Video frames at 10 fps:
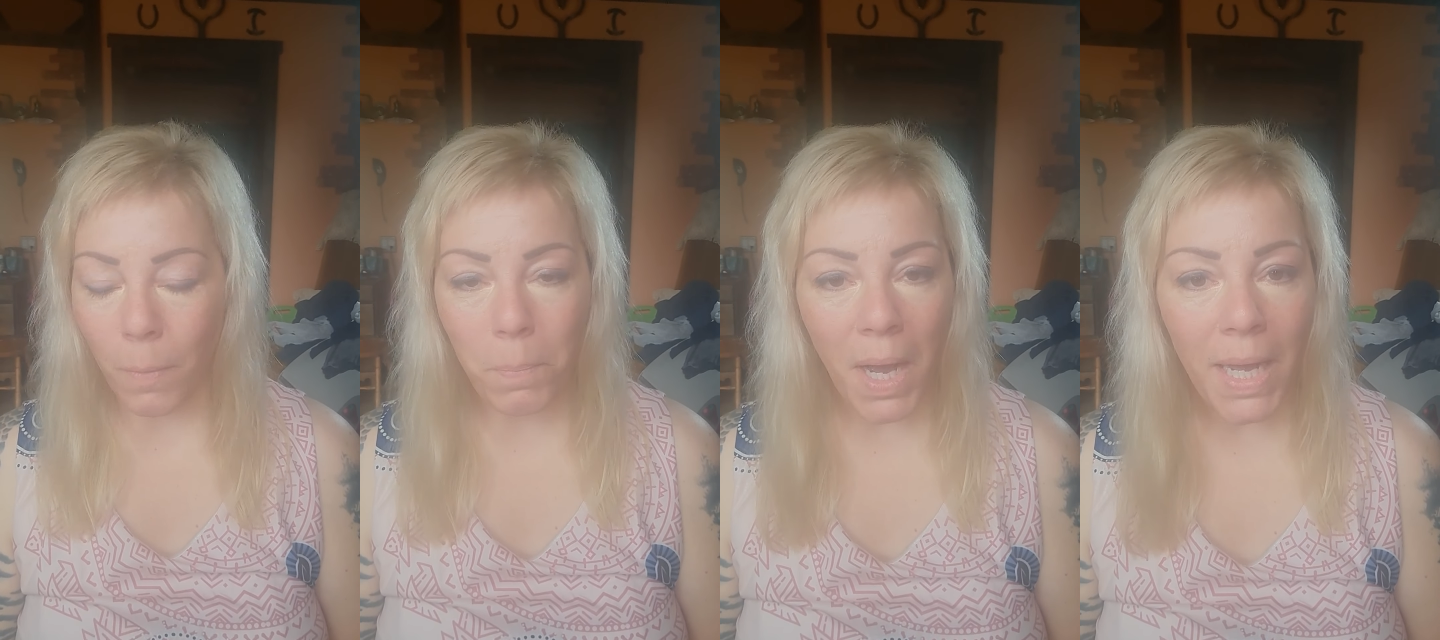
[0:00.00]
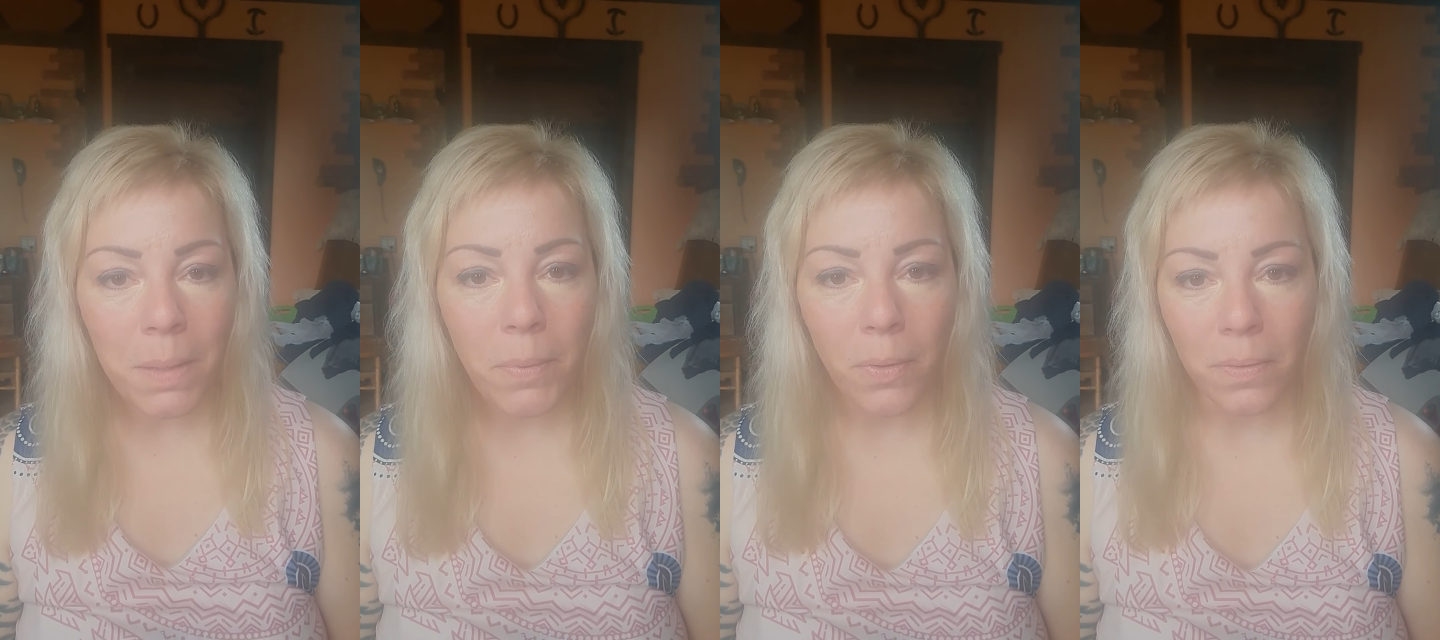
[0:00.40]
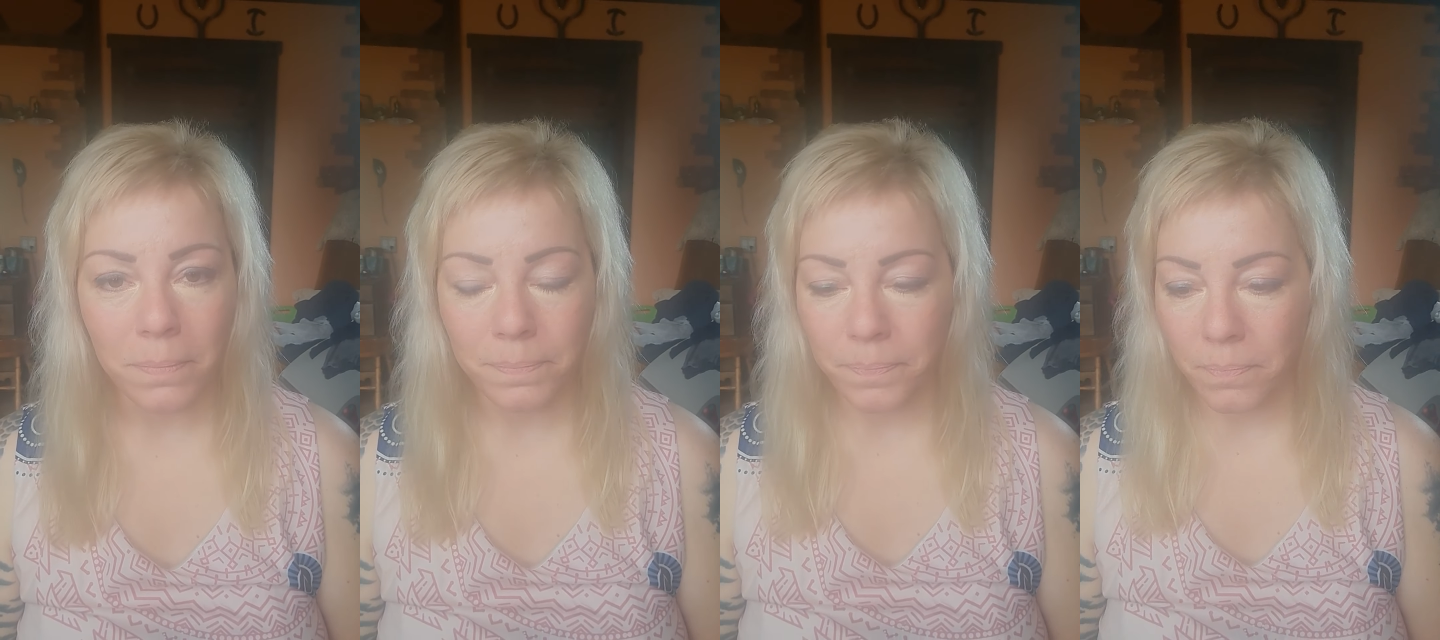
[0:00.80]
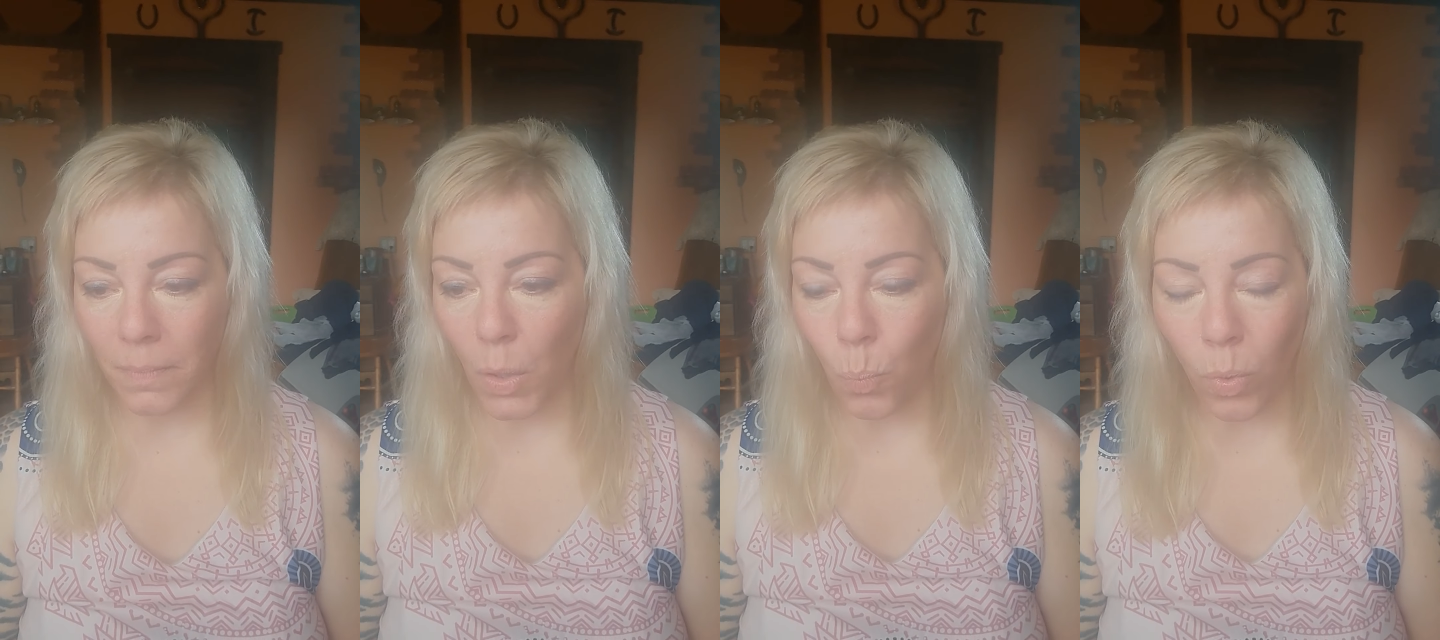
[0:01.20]
Bible,
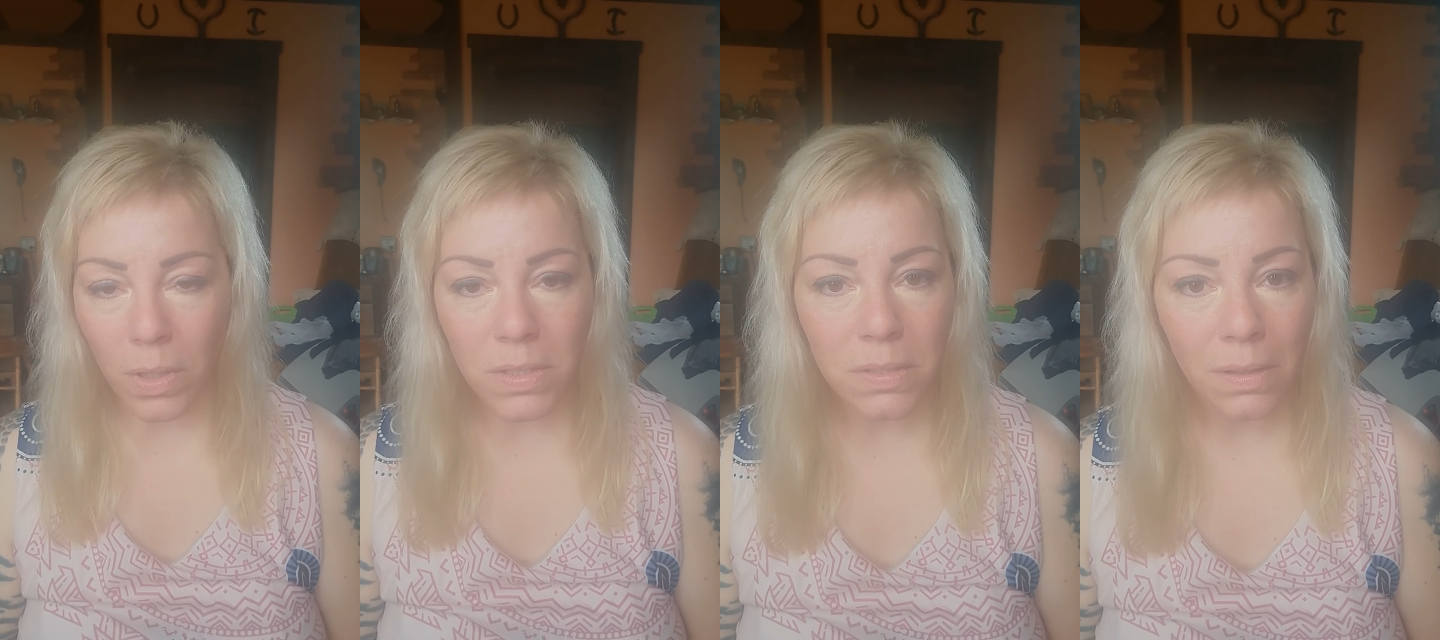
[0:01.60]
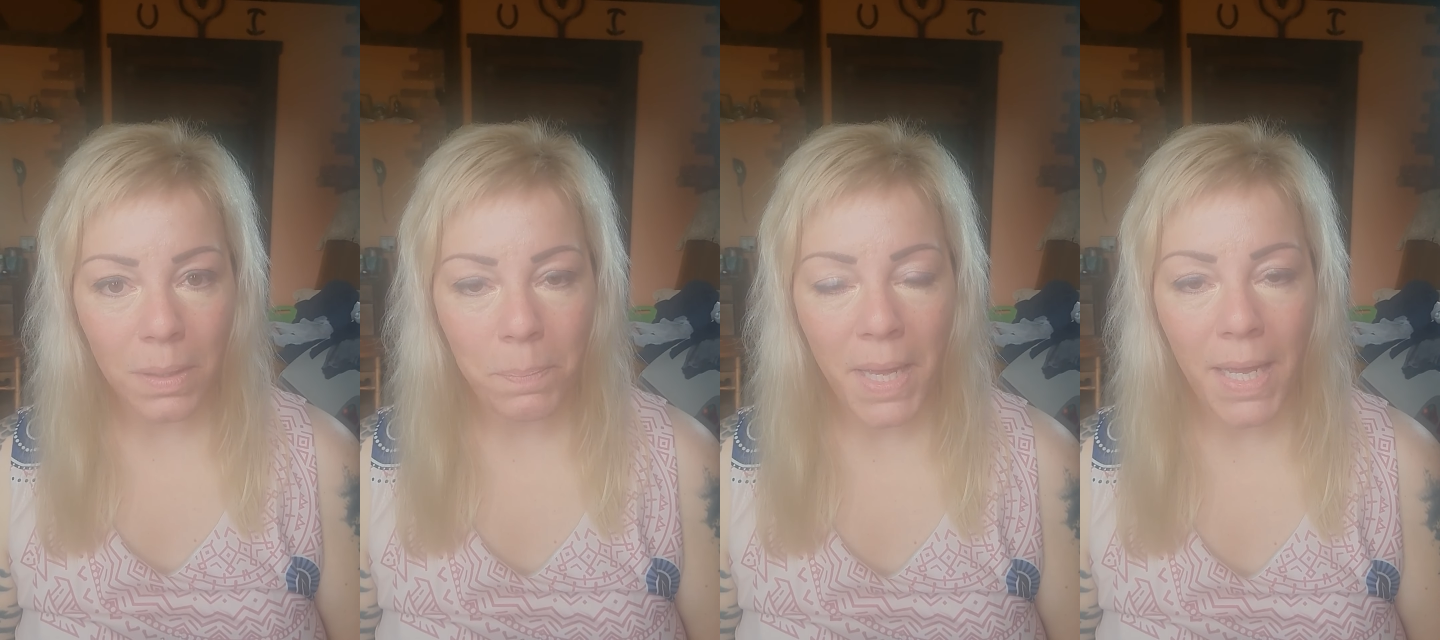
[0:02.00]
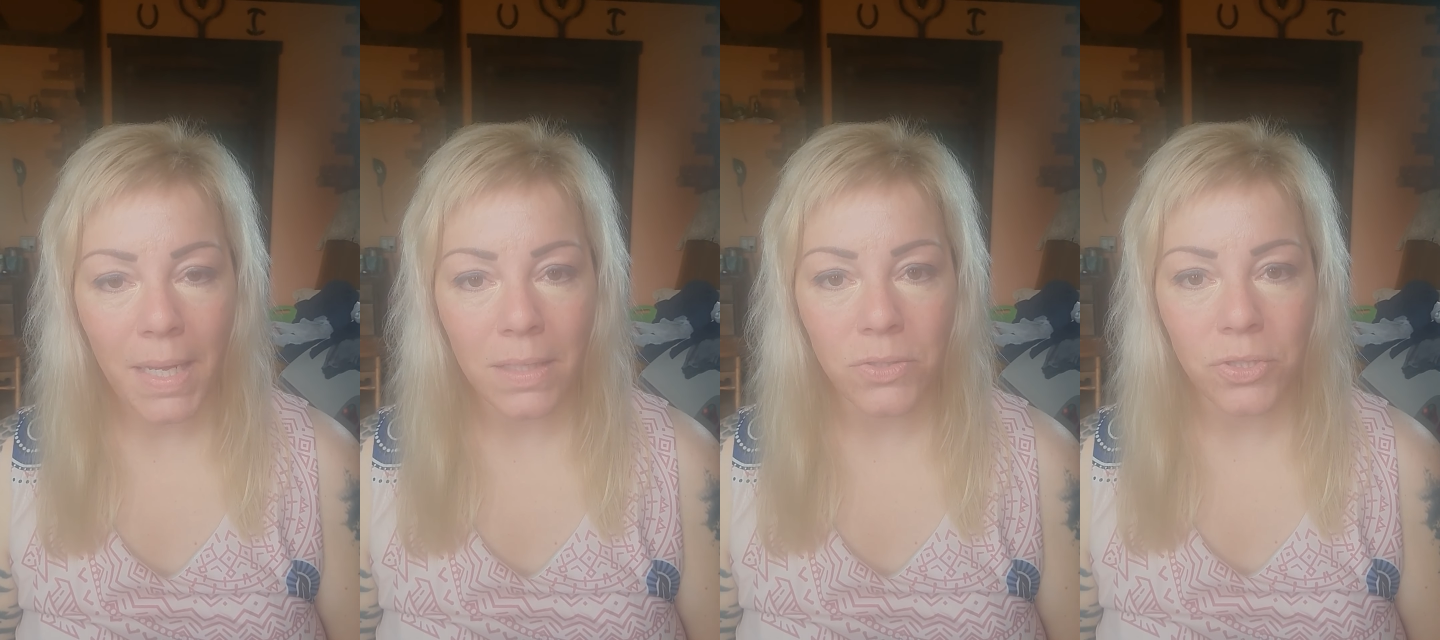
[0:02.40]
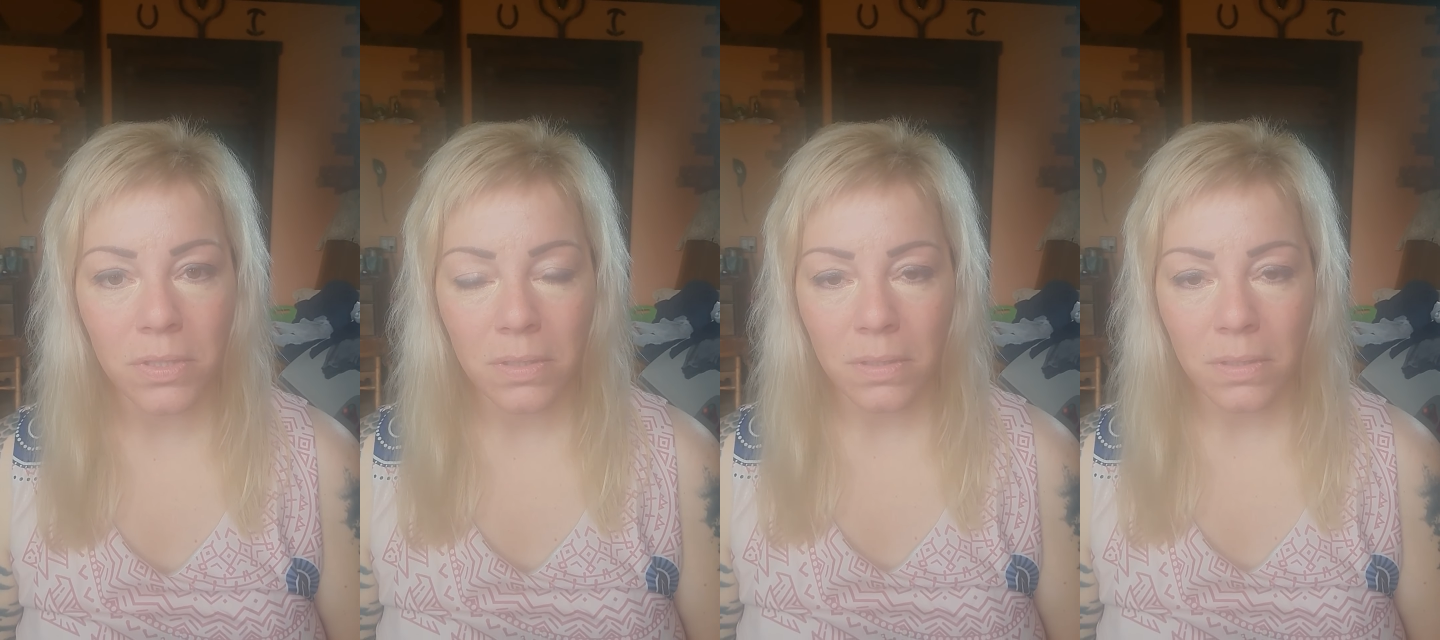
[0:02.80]
words on a page,